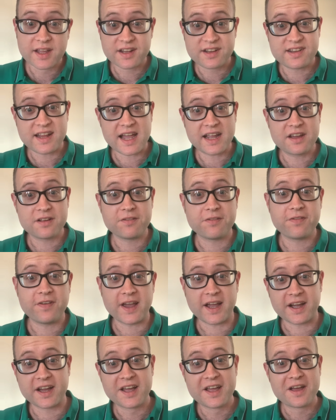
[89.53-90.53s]
Second
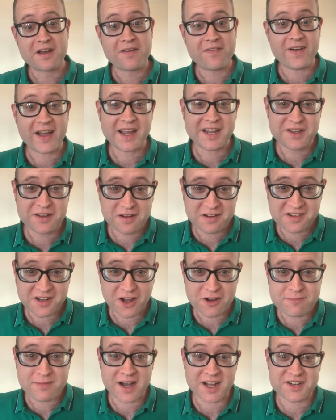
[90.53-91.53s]
thing, thank you
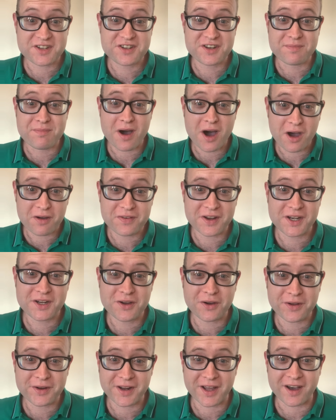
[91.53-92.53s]
so much to Marvin
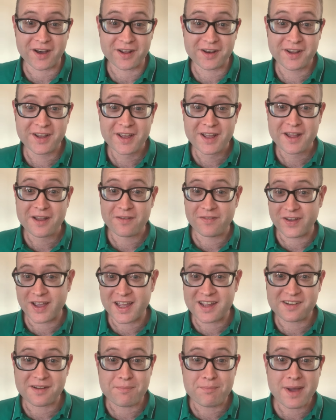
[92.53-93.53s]
Goddard for
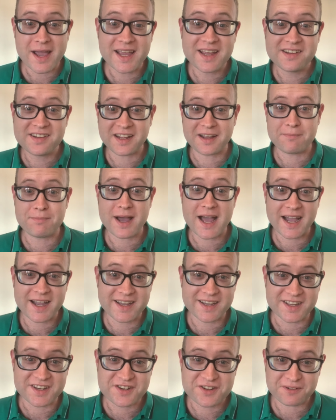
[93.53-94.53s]
his amazing
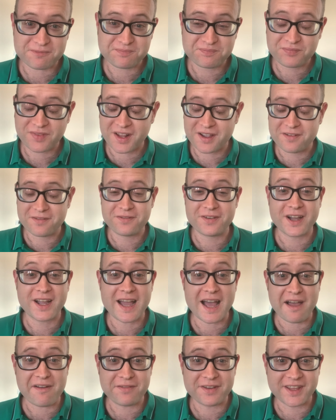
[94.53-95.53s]
package for
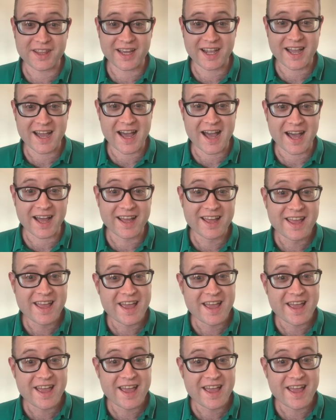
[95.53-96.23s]
Kathy the cat.